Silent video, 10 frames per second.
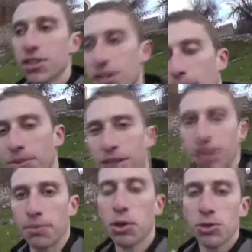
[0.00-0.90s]
something
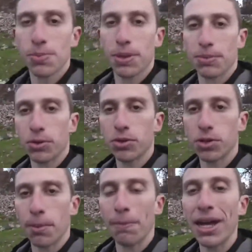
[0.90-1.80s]
that most people,
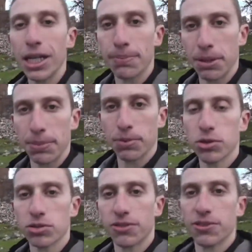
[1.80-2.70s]
or many
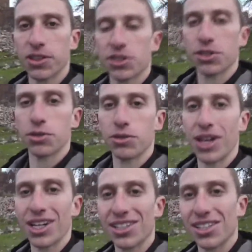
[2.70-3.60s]
people, refer to
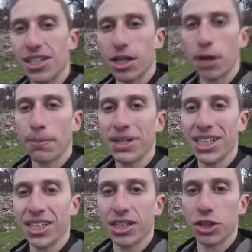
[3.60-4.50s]
as the
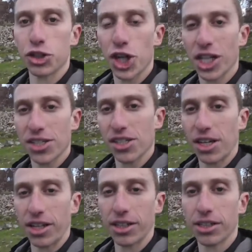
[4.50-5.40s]
Armenian
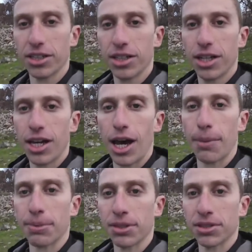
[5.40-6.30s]
Genocide
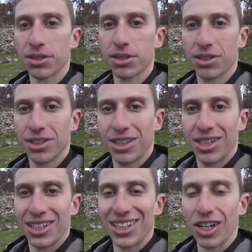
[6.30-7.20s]
happened.
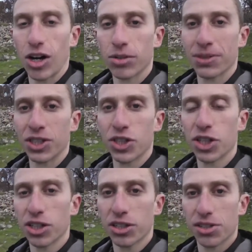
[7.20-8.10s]
The Ottoman
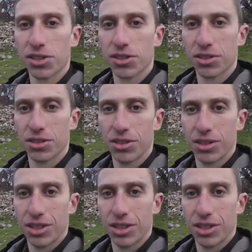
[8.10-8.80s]
Turks